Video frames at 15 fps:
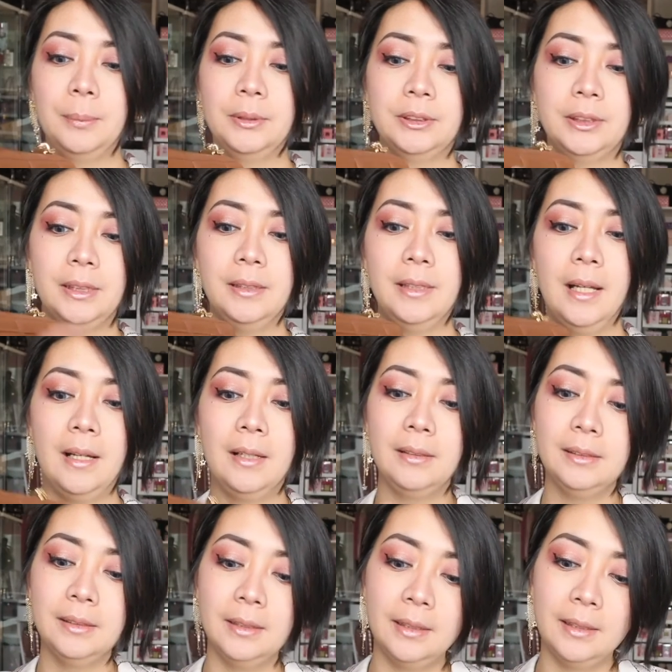pushed it
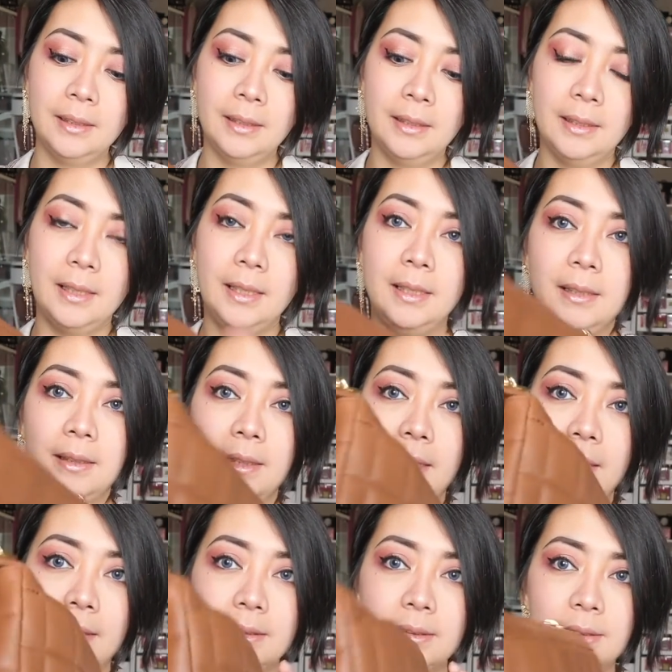down. And
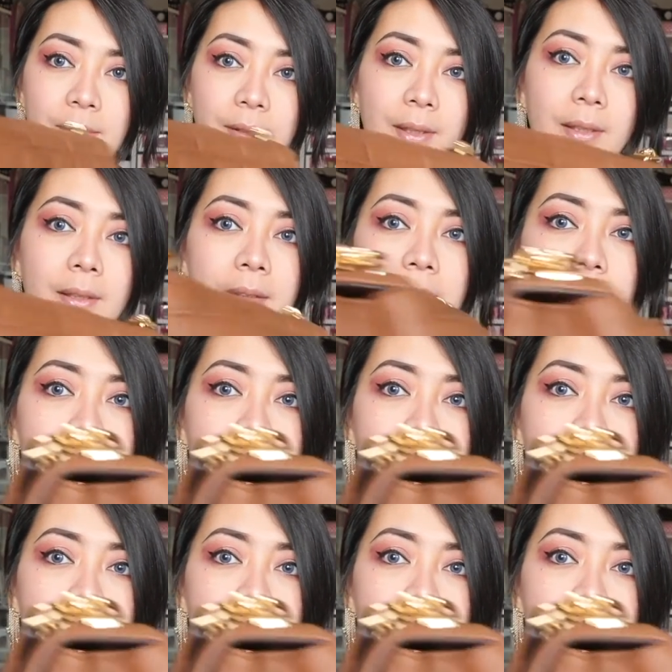yeah, so there.